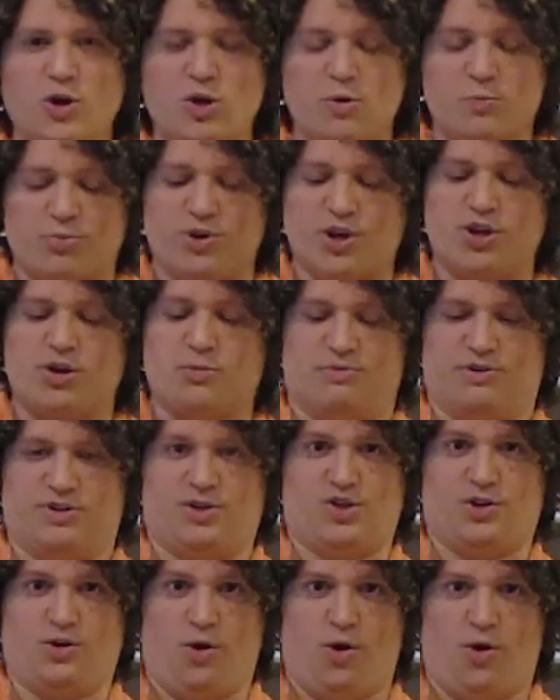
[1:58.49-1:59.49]
you bring your
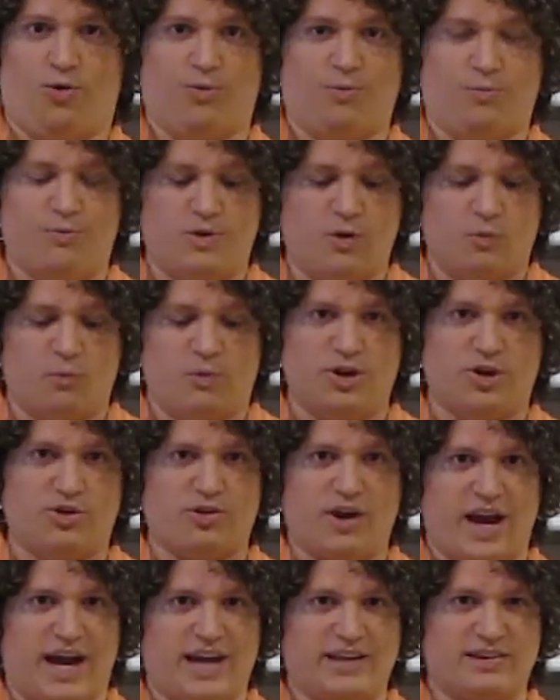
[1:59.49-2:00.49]
brisket home, when
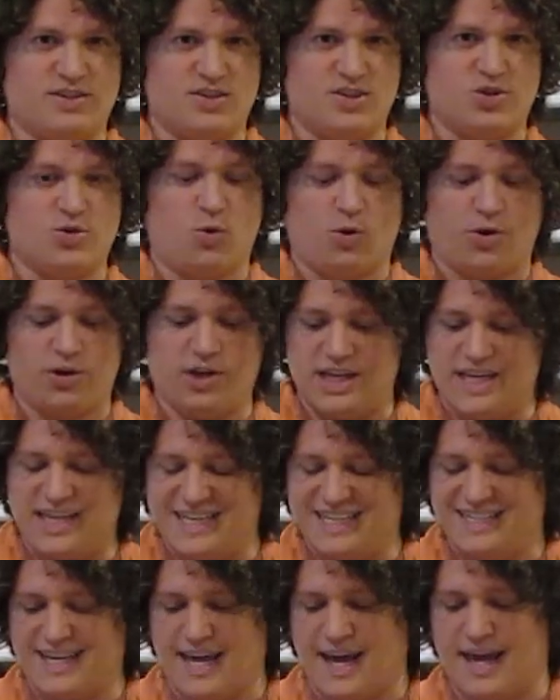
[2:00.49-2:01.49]
you're at the store, you
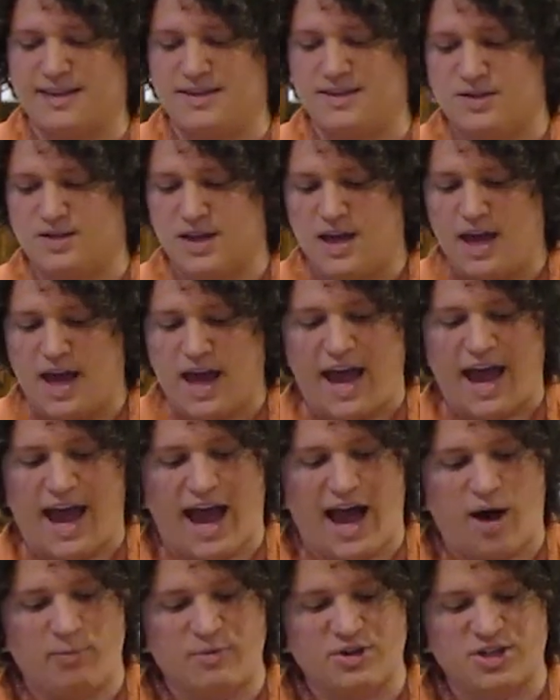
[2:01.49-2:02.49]
need to test
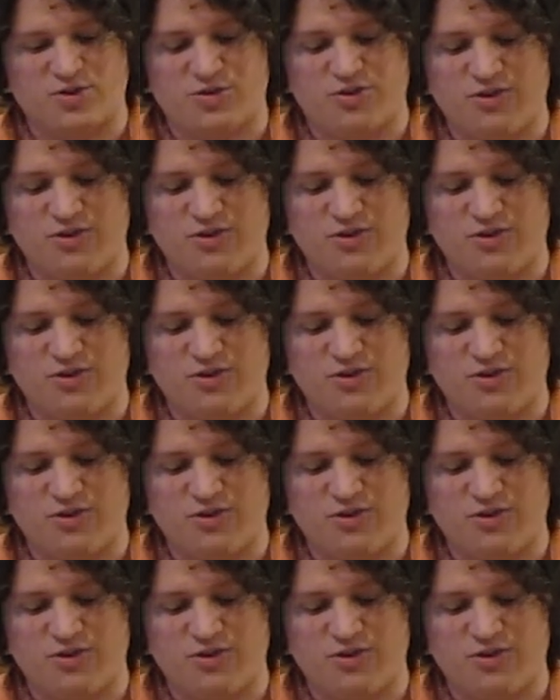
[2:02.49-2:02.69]
how much